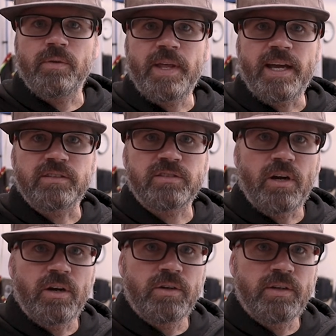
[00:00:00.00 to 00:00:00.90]
from that.
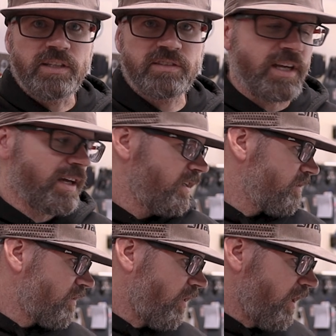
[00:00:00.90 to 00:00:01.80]
So it started
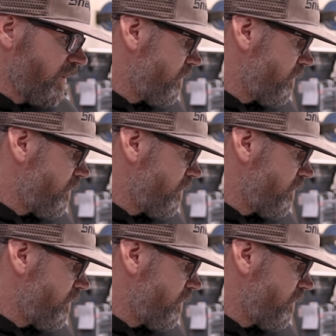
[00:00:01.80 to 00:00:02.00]
kind